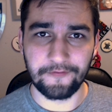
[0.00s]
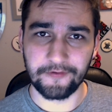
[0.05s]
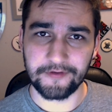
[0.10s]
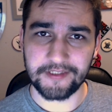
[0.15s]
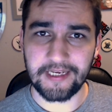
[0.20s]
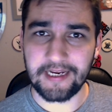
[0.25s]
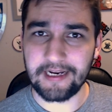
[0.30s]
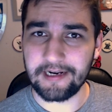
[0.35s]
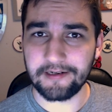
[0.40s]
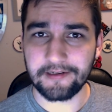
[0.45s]

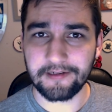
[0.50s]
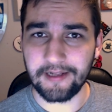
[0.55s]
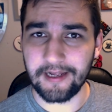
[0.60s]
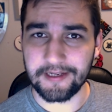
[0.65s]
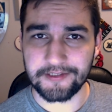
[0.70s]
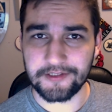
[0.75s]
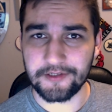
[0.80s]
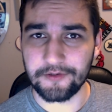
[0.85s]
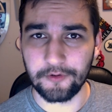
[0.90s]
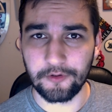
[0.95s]
stained
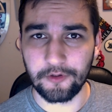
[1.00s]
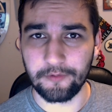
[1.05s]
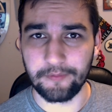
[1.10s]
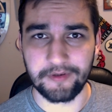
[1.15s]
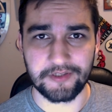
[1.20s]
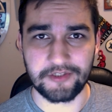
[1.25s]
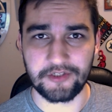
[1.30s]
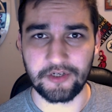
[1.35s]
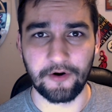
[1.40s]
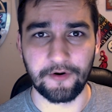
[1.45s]
glass
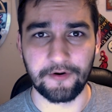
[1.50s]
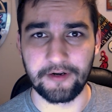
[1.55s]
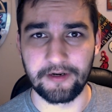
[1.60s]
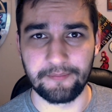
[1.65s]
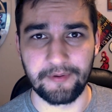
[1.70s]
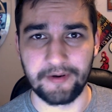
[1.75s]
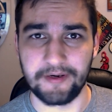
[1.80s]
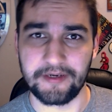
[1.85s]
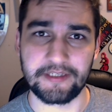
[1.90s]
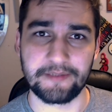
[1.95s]
golem is
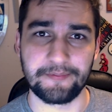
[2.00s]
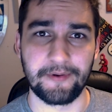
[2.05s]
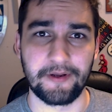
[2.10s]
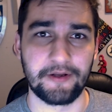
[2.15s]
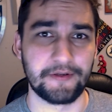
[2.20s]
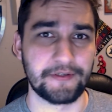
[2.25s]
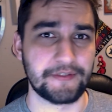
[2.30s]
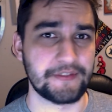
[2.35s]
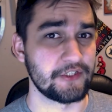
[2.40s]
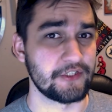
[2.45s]
targeted by a
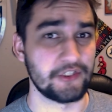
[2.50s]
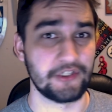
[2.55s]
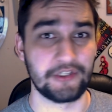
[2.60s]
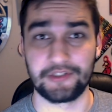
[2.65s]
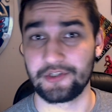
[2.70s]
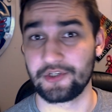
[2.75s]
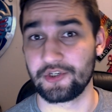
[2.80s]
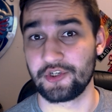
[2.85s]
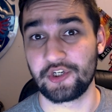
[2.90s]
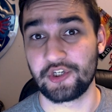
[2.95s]
spell such
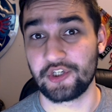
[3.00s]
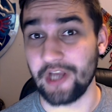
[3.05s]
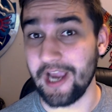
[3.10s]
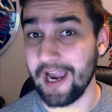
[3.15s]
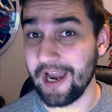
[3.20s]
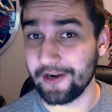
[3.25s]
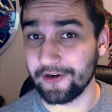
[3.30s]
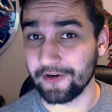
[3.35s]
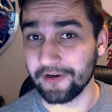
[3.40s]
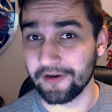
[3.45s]
as
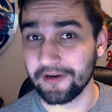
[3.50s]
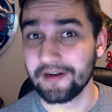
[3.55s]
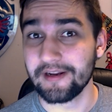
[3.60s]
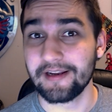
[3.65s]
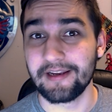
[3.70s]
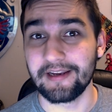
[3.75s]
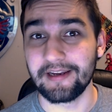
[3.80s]
Shatter,